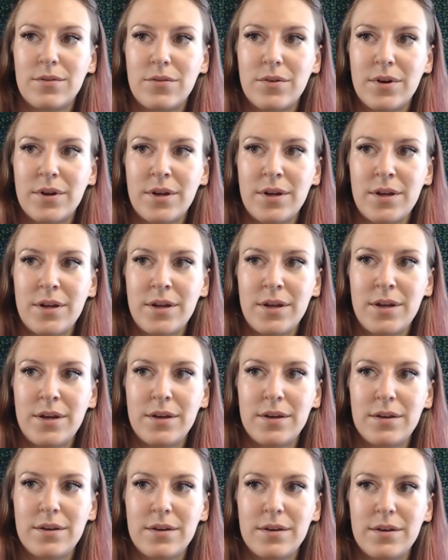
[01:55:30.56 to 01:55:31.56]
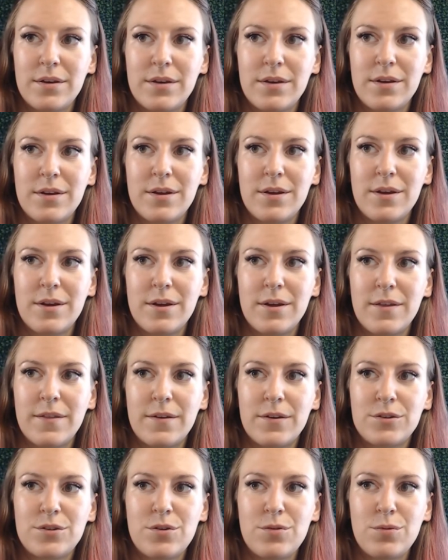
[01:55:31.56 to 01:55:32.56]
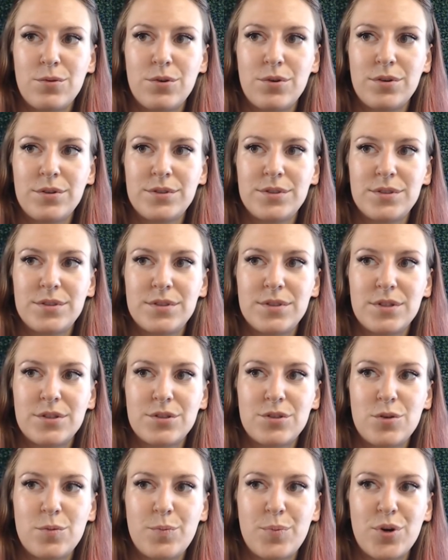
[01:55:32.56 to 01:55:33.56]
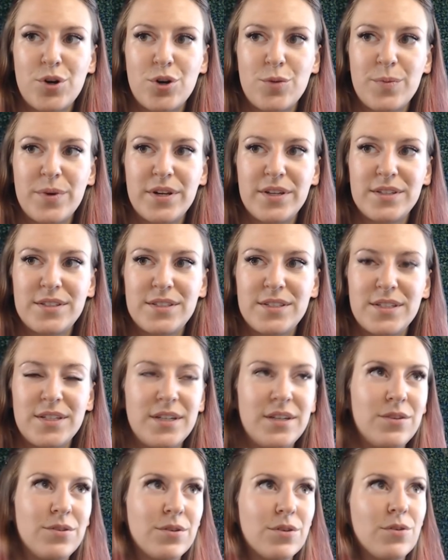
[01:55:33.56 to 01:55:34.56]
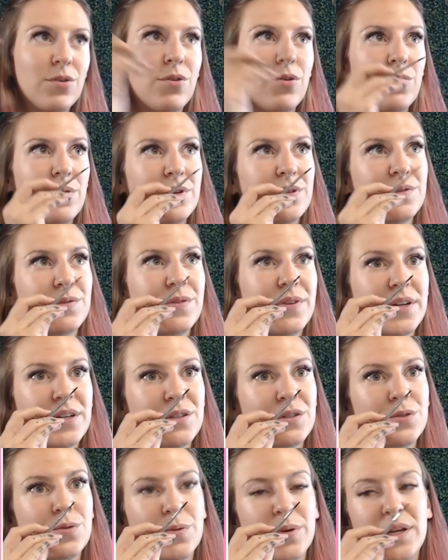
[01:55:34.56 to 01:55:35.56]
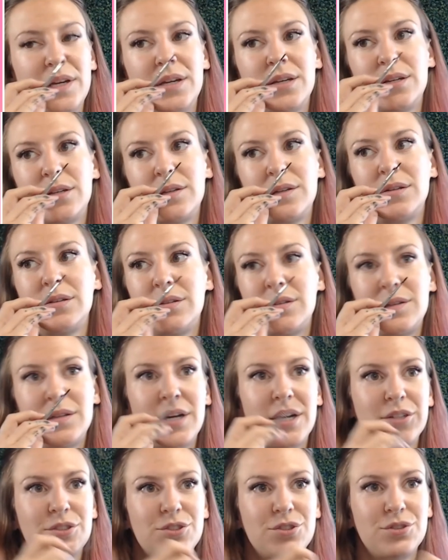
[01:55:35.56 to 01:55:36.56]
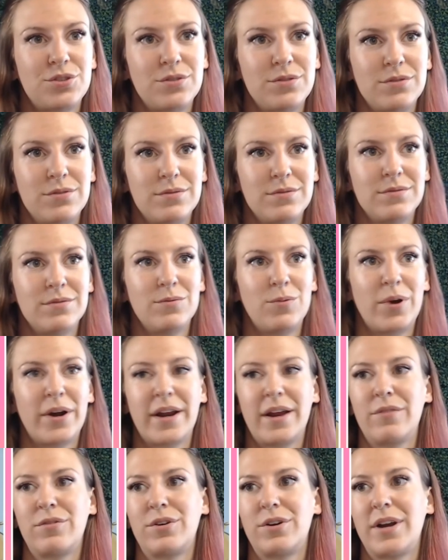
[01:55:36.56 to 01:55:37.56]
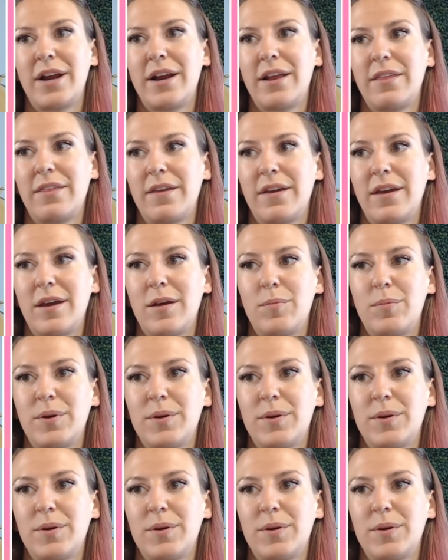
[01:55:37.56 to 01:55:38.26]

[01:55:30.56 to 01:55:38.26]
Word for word: Right? There's no rules. There's no permanency. You can always fix, tweak, touch, whatever, anything up.